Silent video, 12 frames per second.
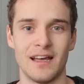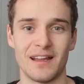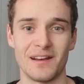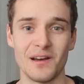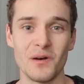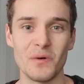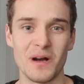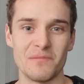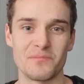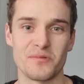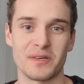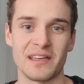And now
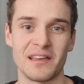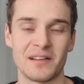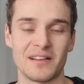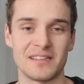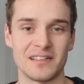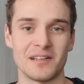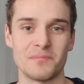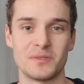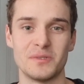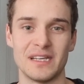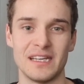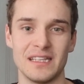I'm bringing it
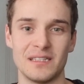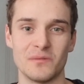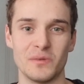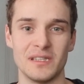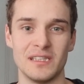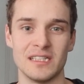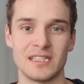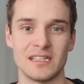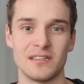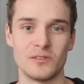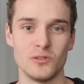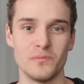up to date with
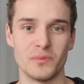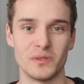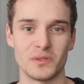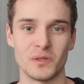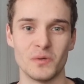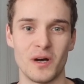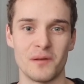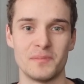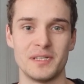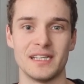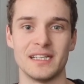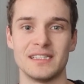this 2.0
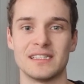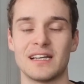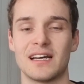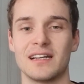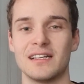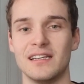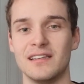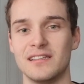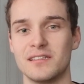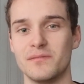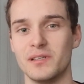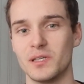update, and
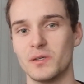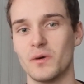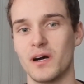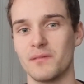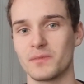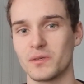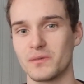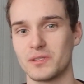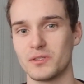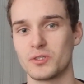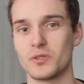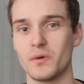in this video I'm
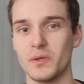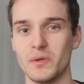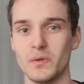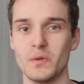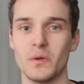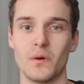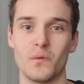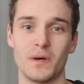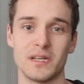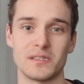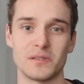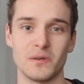going to show you
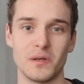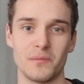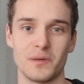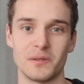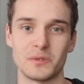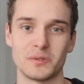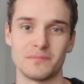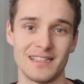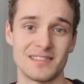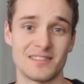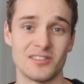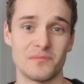what it's all about.
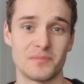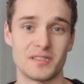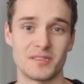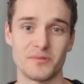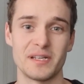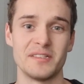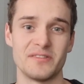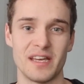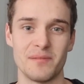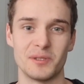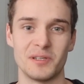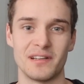Let's jump straight
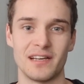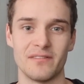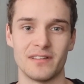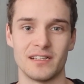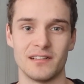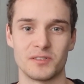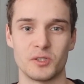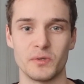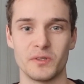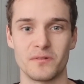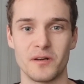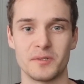into Ableton Live and I'll
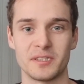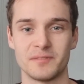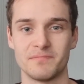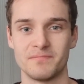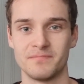show you around it.